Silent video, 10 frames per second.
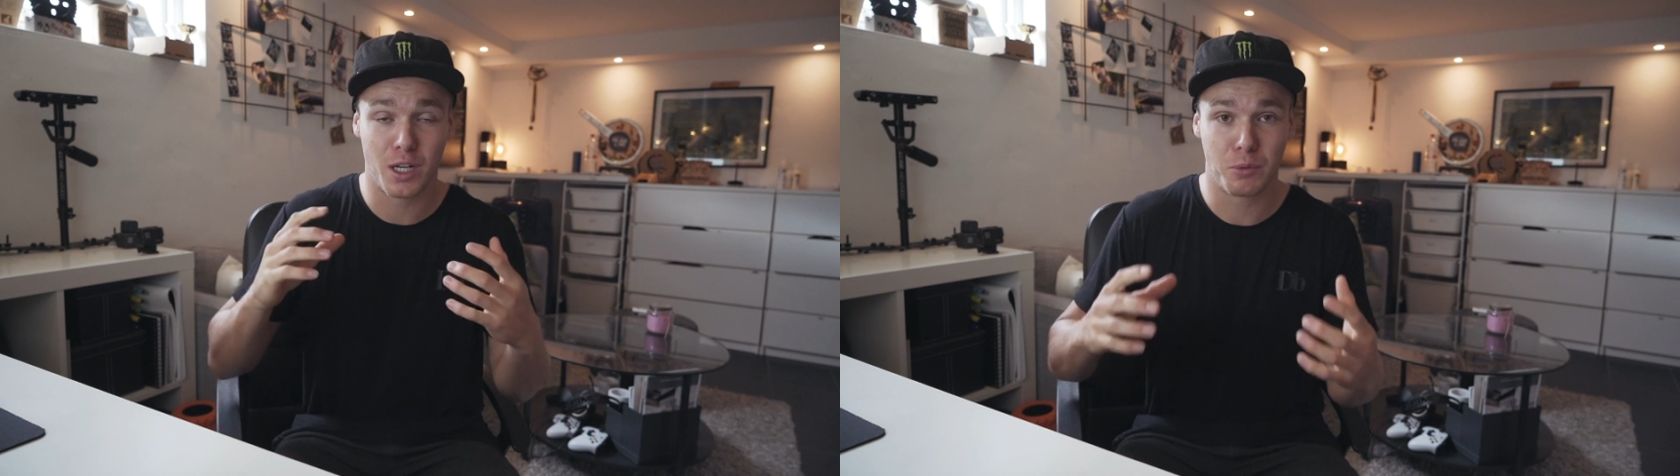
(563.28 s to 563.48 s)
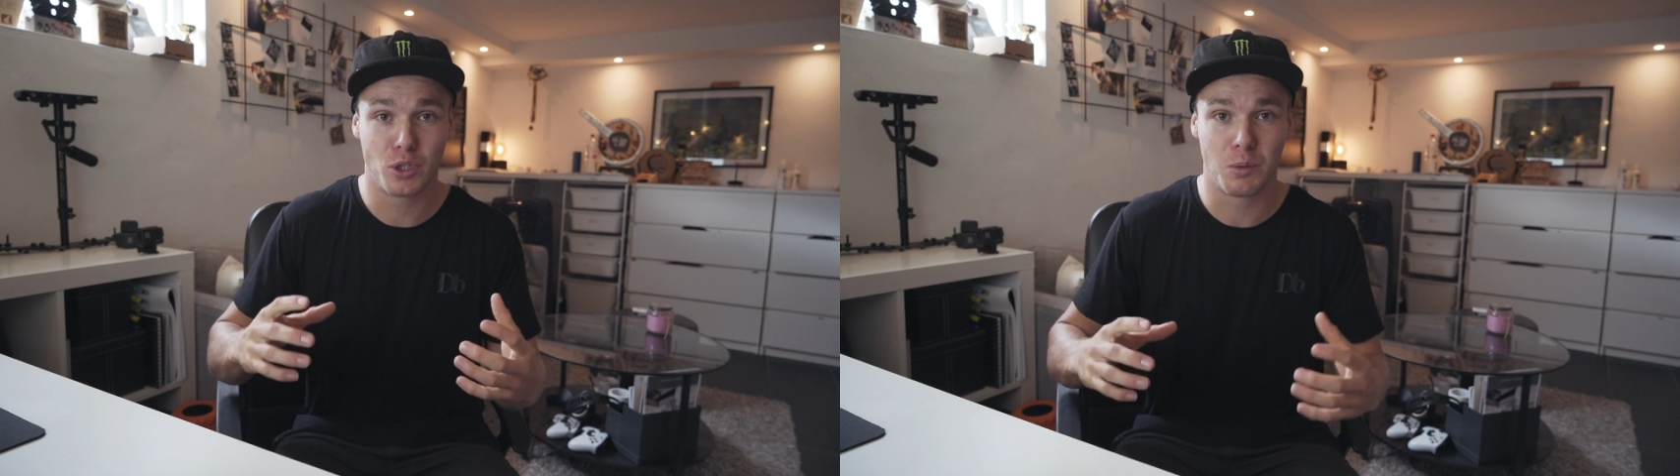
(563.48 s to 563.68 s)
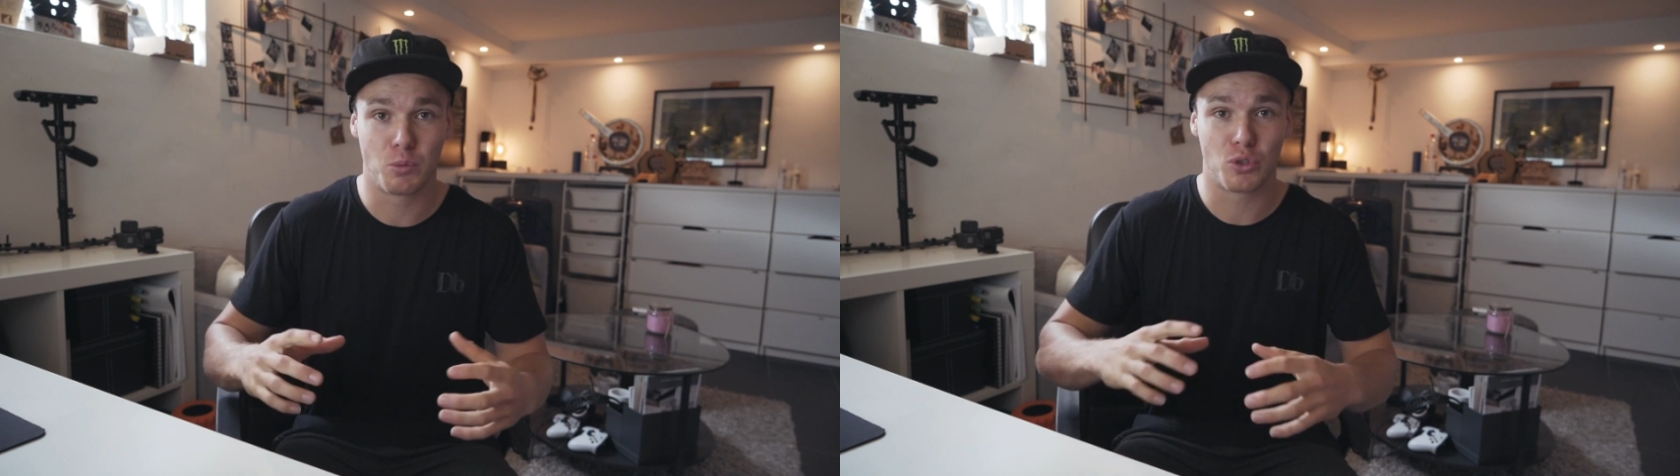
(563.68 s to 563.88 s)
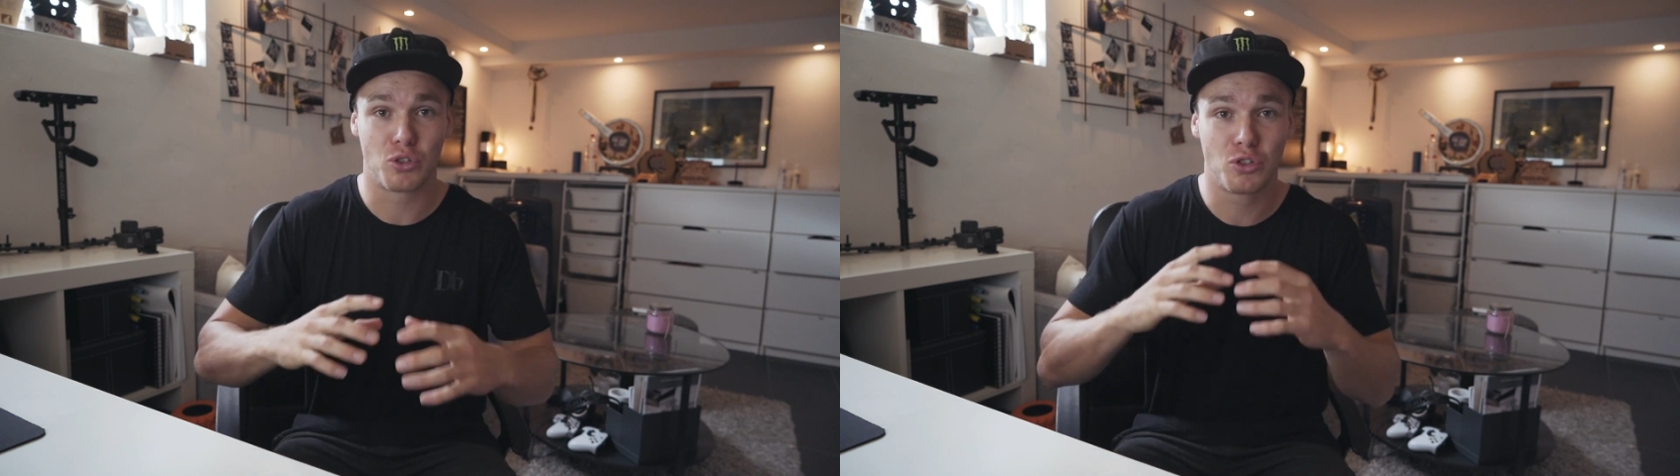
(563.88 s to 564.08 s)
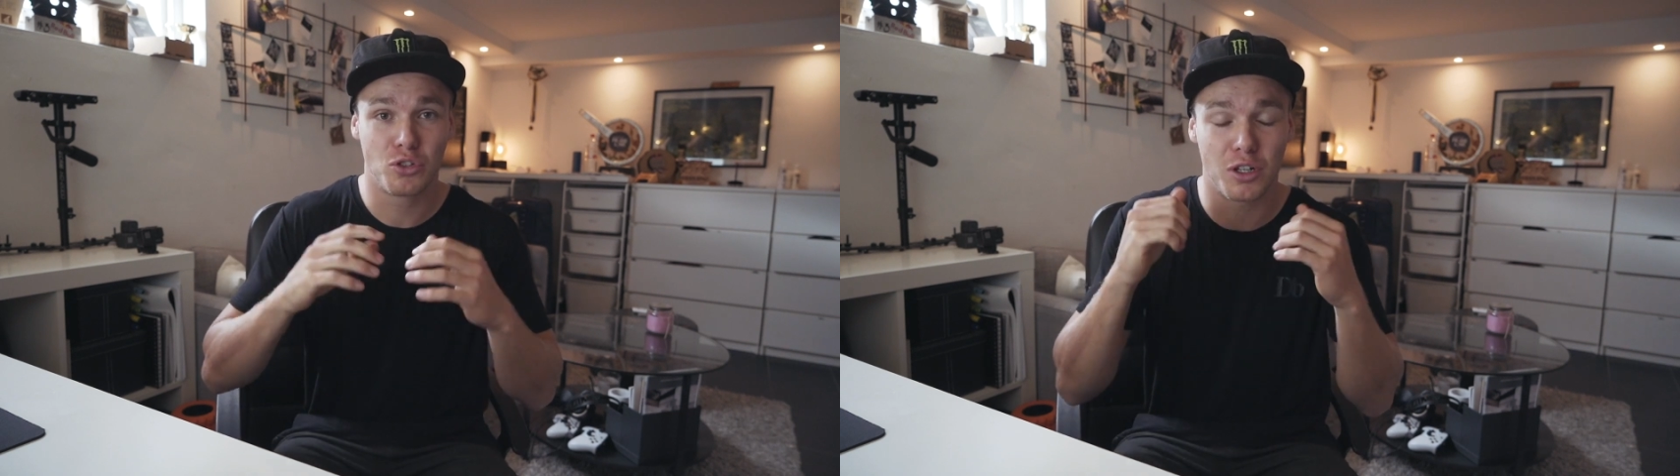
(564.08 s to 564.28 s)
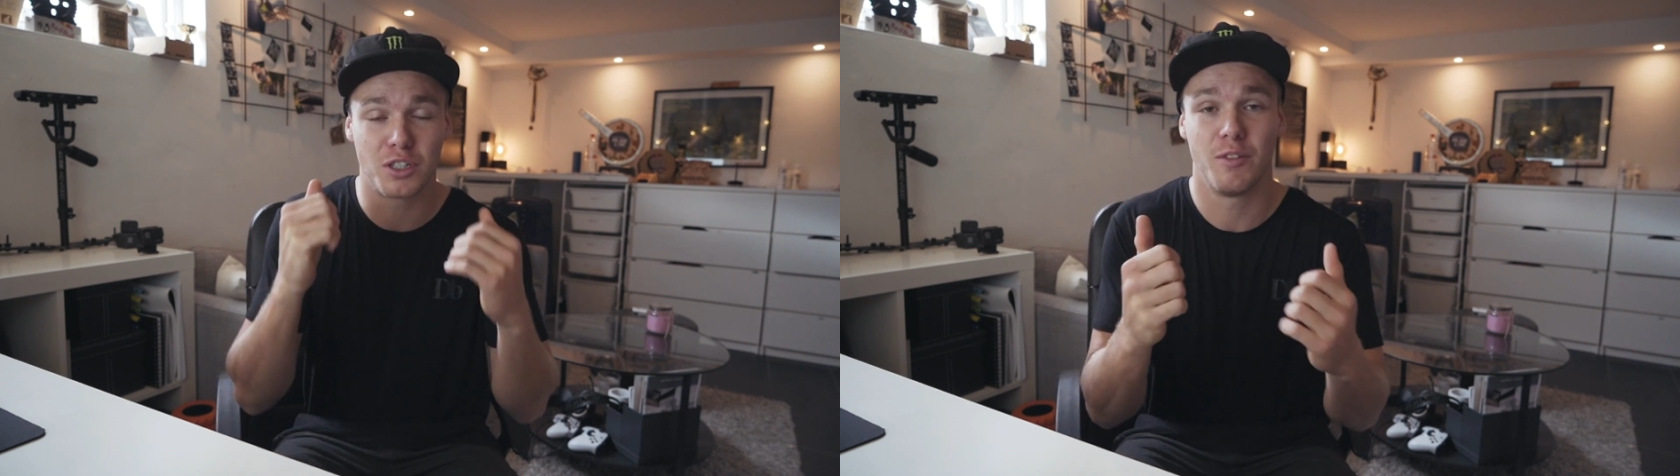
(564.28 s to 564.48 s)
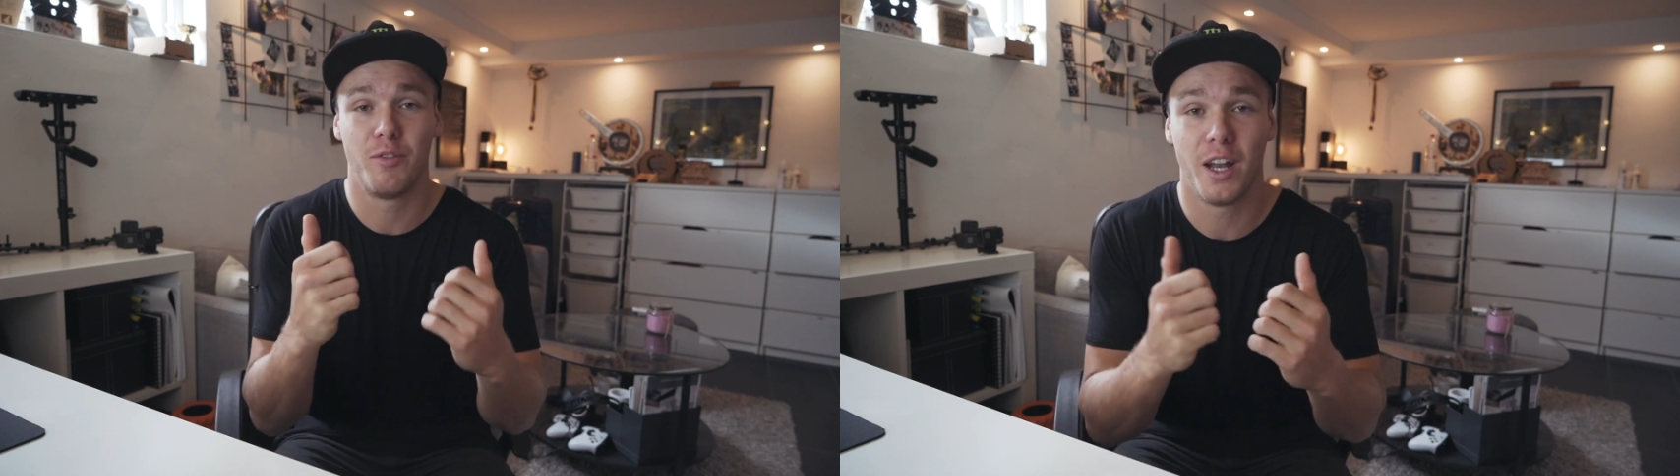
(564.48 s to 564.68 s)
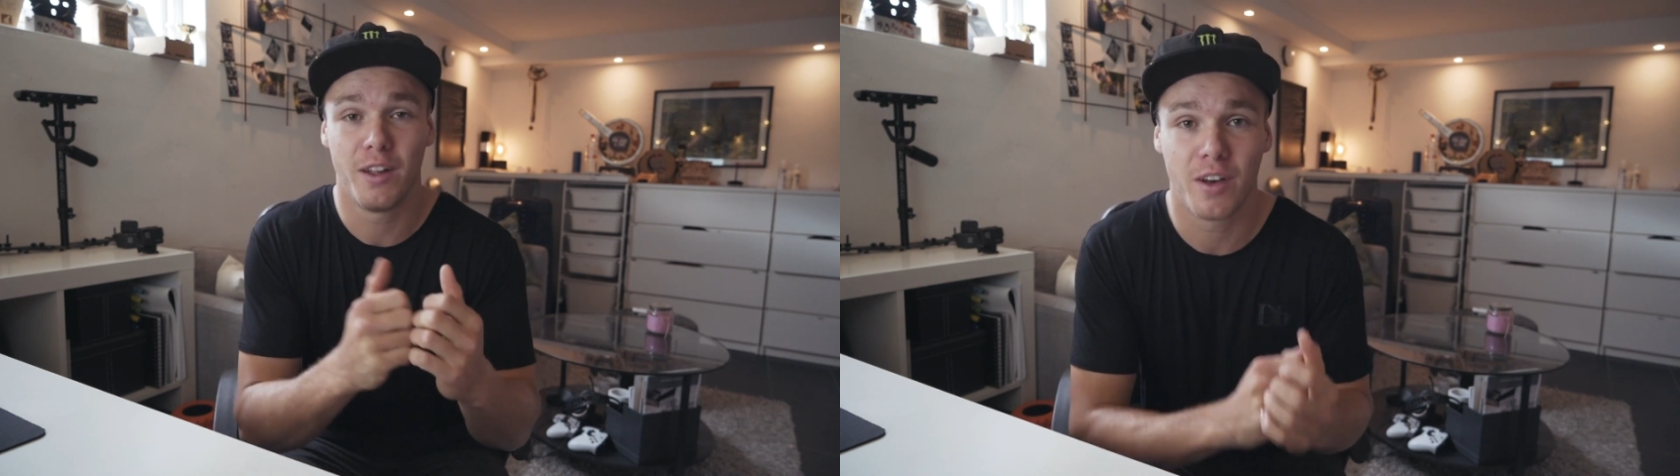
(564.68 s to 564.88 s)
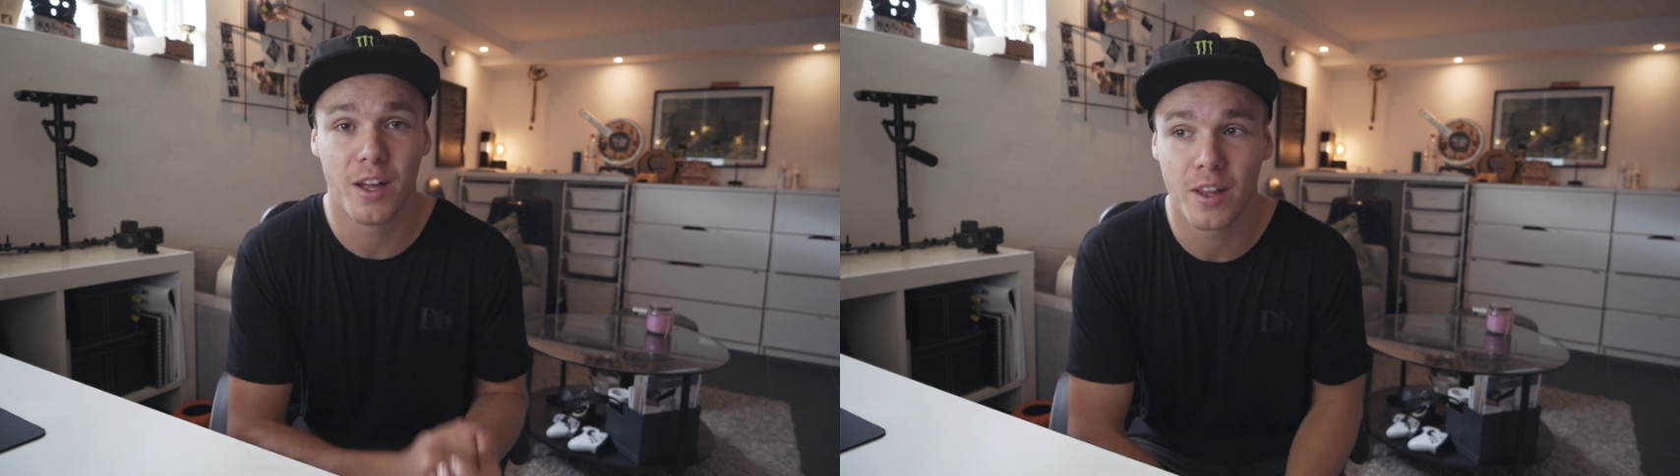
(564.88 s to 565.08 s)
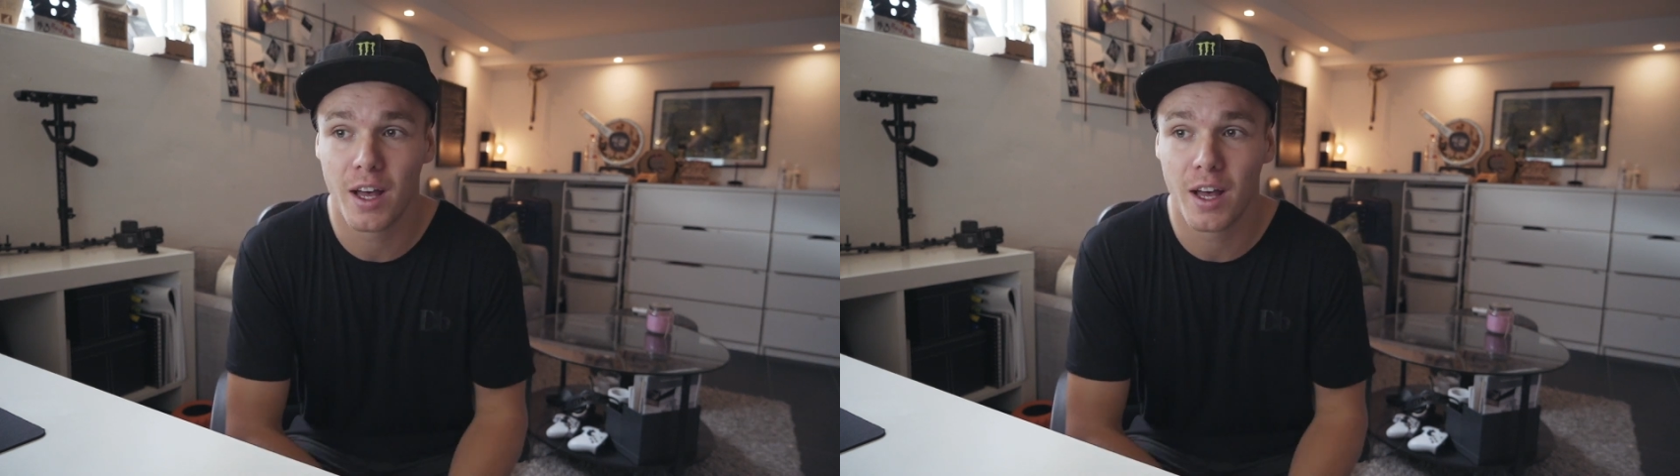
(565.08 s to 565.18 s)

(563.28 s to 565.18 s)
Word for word: Championship was such a fun event,